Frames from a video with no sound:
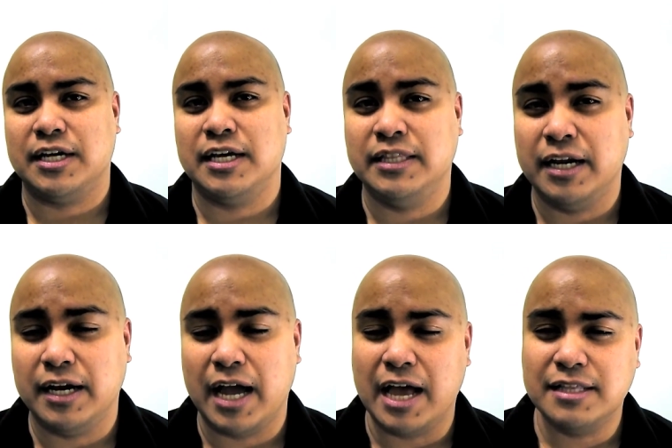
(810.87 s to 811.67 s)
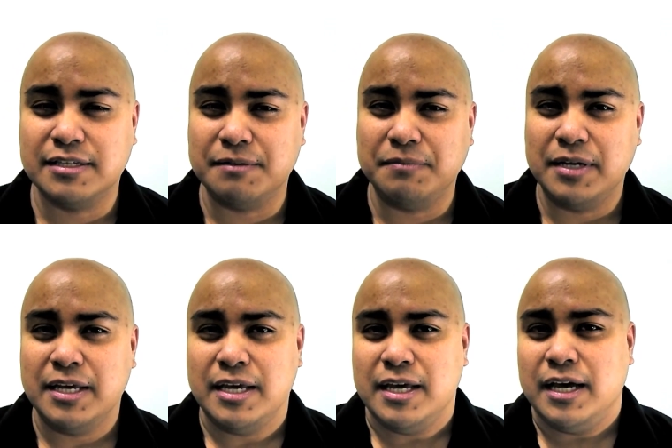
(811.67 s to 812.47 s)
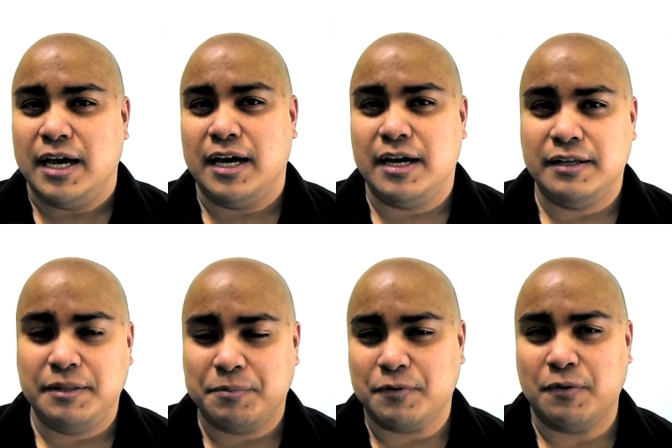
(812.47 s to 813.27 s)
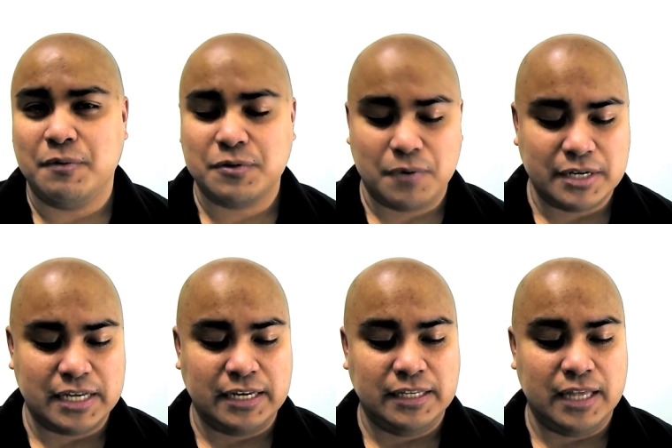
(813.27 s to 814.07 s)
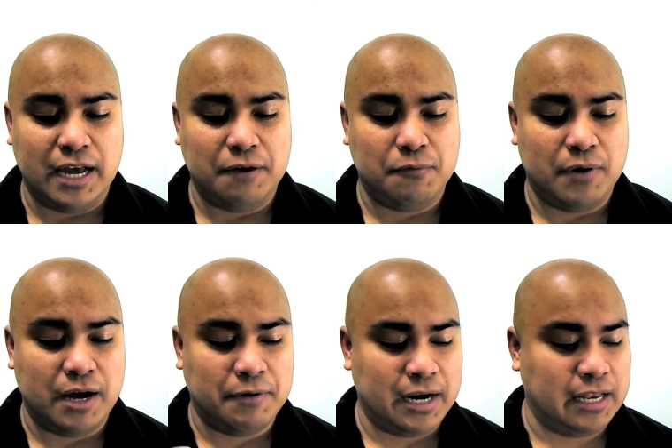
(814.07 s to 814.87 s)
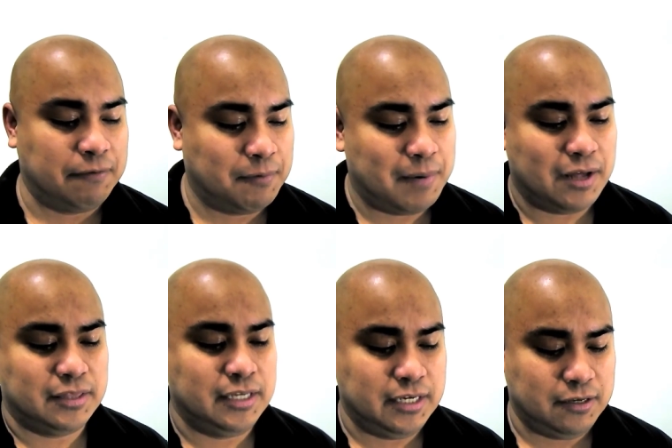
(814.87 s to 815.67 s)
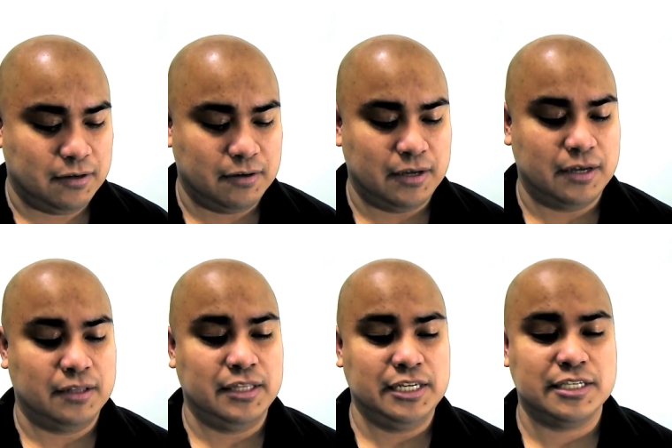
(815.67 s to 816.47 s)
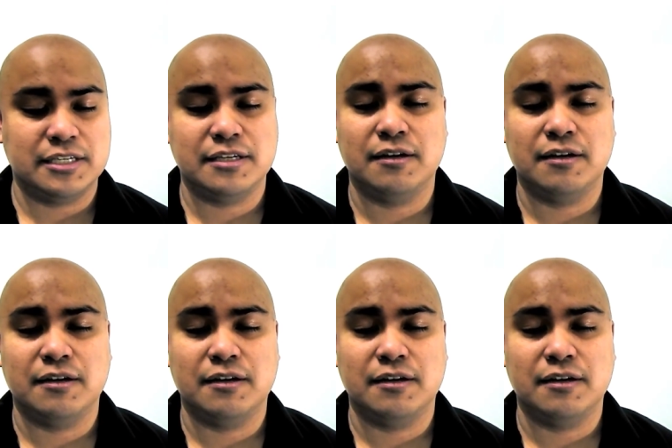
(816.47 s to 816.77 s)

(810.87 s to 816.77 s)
Uh, they had some uh, the performance-wise. I uh, what I love about the uh, these